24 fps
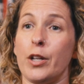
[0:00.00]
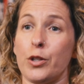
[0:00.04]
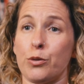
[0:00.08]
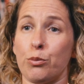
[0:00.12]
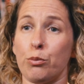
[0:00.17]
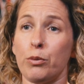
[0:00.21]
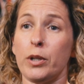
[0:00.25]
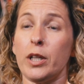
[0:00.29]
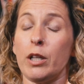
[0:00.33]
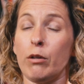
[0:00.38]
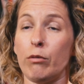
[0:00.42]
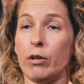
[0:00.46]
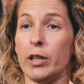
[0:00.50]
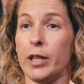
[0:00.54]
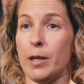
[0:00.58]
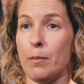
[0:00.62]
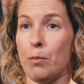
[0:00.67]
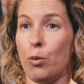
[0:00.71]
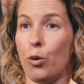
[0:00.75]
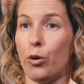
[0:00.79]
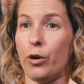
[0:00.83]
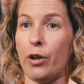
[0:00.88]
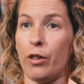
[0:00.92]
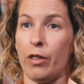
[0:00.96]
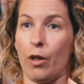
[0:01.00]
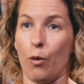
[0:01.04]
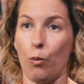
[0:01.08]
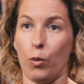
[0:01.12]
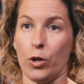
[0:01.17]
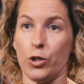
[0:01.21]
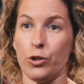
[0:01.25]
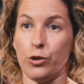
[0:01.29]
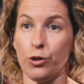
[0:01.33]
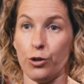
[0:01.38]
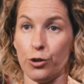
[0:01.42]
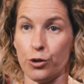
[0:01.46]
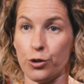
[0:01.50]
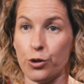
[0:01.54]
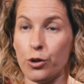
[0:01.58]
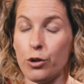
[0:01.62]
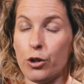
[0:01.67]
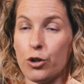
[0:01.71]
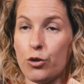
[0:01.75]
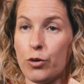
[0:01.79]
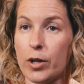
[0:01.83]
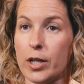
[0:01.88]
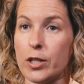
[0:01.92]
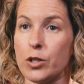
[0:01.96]
And it's really, really important that once you do
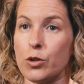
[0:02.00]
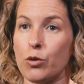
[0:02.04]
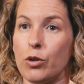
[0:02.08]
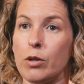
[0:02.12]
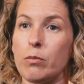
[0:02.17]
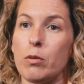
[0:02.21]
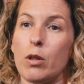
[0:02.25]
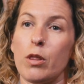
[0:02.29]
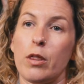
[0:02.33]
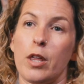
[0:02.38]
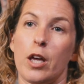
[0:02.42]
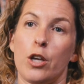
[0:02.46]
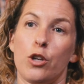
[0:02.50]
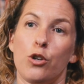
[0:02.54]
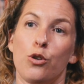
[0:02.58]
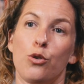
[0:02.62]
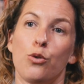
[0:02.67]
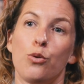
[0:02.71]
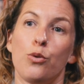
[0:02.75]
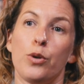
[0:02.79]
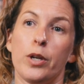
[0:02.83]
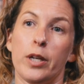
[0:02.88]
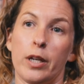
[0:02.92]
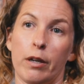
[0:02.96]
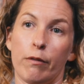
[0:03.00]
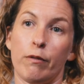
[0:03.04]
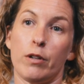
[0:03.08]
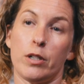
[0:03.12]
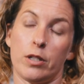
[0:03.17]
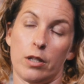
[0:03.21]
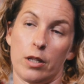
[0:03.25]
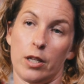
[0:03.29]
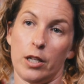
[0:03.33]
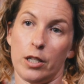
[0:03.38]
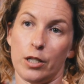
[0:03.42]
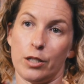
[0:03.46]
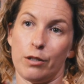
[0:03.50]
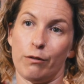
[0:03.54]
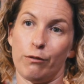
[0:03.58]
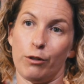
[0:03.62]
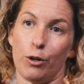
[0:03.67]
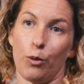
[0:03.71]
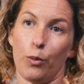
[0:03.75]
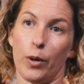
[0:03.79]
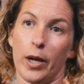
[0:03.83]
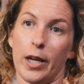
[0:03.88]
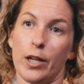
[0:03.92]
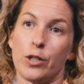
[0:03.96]
the transcript that you give it to the
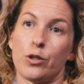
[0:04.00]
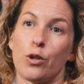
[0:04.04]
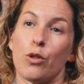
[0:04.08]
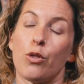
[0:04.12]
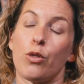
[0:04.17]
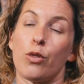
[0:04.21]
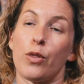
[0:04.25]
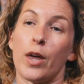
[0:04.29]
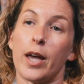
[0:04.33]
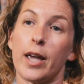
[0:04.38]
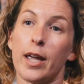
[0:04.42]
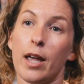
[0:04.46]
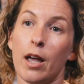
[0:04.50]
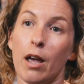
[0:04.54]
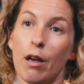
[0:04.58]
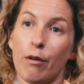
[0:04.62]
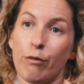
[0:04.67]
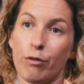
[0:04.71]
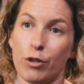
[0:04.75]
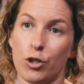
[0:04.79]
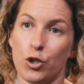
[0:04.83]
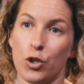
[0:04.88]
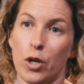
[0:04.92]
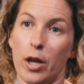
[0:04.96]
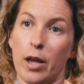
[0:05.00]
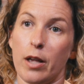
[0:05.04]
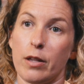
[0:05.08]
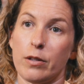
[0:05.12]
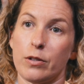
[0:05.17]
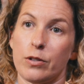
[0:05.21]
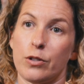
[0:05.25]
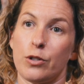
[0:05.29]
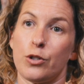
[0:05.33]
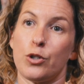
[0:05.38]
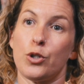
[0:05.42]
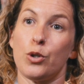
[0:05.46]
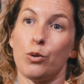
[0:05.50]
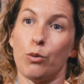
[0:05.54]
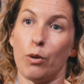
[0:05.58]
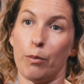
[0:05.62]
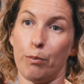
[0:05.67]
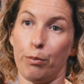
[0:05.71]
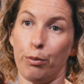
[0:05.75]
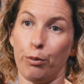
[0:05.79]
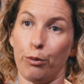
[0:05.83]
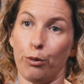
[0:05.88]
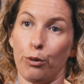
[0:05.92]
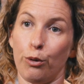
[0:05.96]
interviewee so that they have the chance to
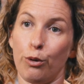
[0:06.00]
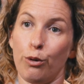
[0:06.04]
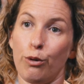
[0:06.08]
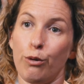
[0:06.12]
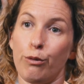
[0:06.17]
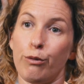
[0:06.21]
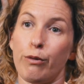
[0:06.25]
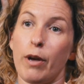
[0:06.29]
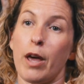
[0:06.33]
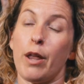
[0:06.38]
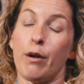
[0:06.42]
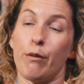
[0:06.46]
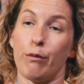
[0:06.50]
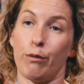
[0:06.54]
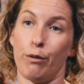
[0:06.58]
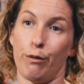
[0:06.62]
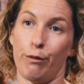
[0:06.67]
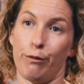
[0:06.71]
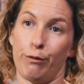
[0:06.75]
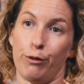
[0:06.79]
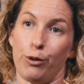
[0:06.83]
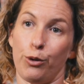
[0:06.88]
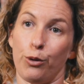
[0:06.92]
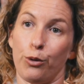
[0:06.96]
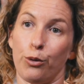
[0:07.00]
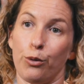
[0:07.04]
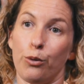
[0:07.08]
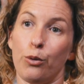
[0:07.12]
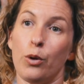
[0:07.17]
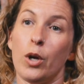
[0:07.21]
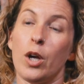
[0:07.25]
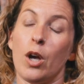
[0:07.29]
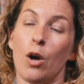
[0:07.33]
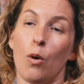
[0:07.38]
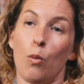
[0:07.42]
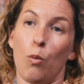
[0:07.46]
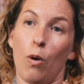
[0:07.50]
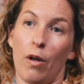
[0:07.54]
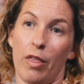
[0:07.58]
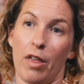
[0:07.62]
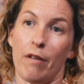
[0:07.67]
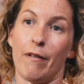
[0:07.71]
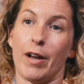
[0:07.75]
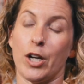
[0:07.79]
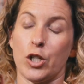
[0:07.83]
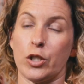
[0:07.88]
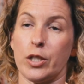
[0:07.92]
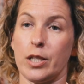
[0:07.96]
approve and review what
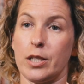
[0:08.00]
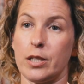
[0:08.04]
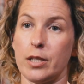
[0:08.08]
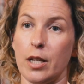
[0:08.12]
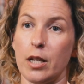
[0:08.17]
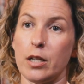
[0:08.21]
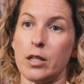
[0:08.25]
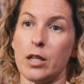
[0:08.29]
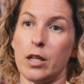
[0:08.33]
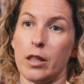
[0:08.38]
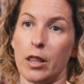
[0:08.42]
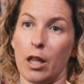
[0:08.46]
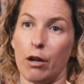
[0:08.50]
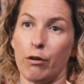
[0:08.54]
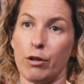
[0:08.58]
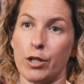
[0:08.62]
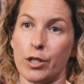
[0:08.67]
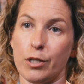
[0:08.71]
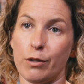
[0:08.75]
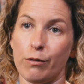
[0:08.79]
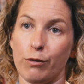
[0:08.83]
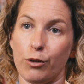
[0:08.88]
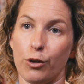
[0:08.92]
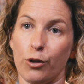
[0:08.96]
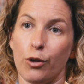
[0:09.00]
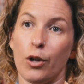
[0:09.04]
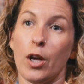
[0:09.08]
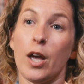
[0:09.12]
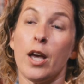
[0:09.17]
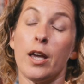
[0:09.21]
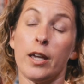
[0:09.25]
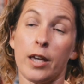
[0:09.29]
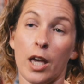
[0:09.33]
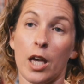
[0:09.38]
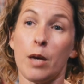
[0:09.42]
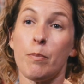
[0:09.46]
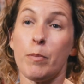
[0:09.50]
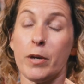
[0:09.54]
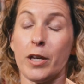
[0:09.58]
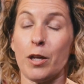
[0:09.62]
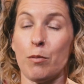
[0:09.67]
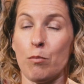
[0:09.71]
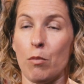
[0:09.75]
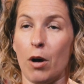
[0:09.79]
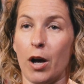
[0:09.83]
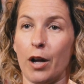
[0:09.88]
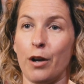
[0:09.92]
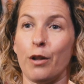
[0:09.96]
they've actually said in their interview, keeping
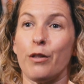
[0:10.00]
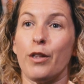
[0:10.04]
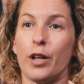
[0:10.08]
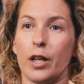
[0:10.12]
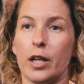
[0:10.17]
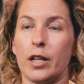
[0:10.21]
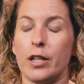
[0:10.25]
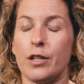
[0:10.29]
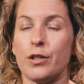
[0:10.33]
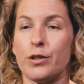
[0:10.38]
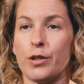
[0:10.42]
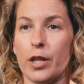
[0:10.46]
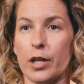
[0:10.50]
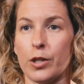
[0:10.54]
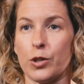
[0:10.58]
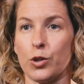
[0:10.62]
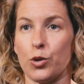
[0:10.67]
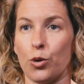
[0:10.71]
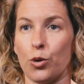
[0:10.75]
in mind that it is their